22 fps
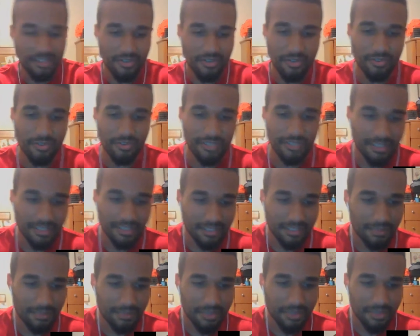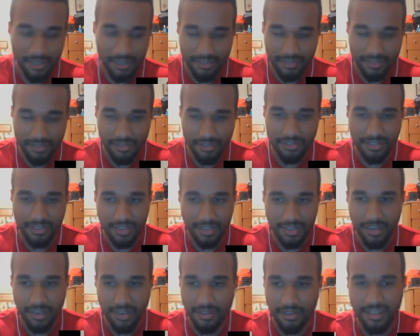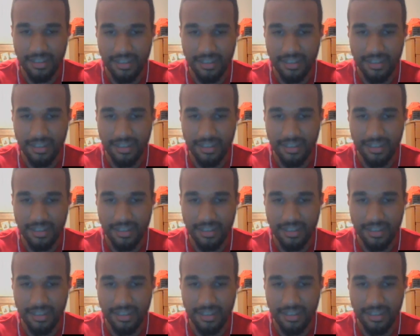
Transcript: system director, designer.